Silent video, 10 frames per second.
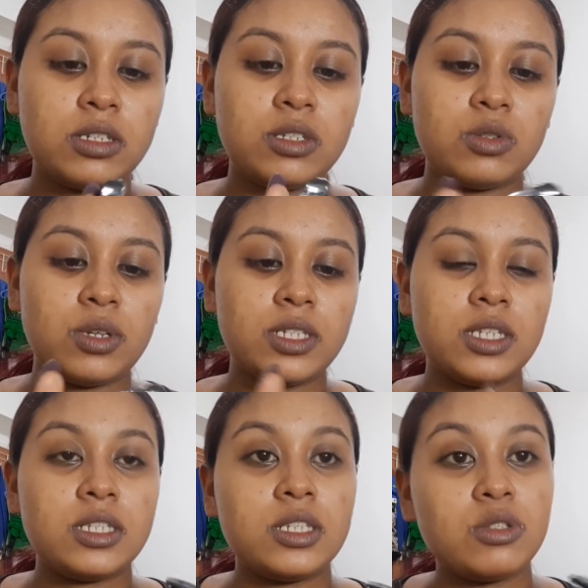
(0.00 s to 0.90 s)
so it's
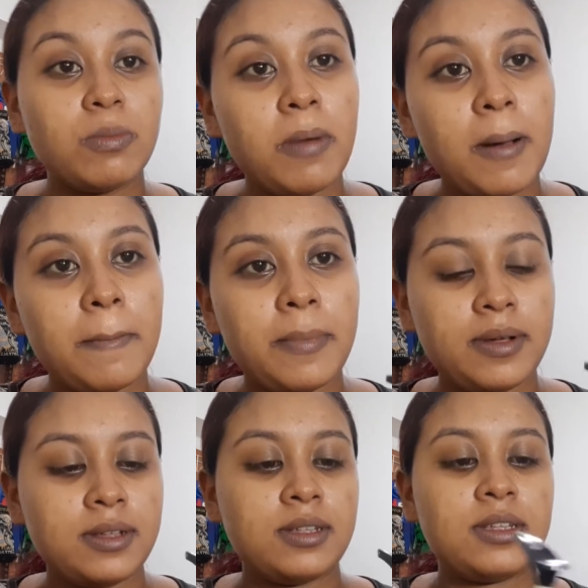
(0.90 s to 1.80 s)
easy to pump.
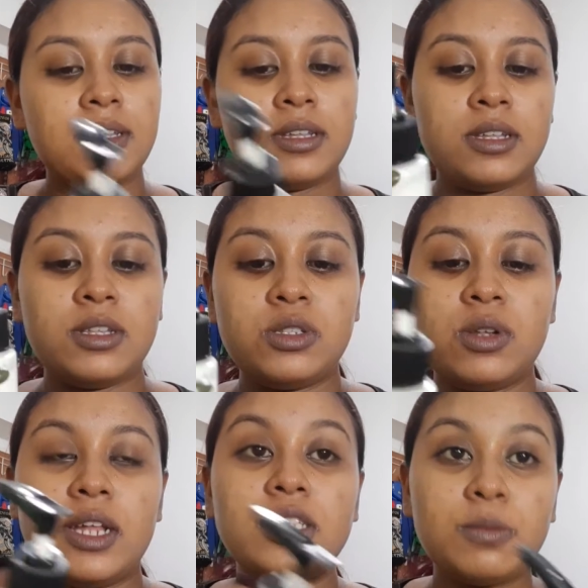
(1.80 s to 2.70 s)
So
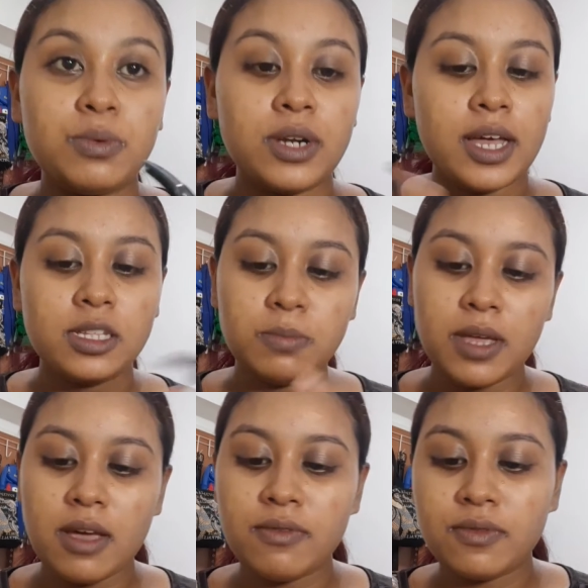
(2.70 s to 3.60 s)
let's put the
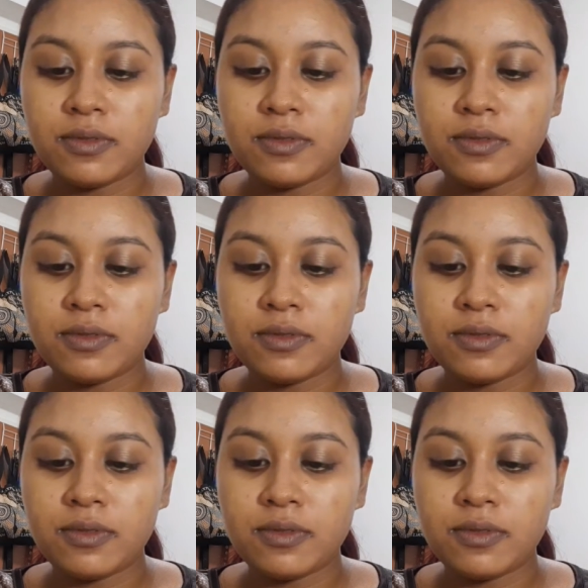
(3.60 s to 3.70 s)
SPF.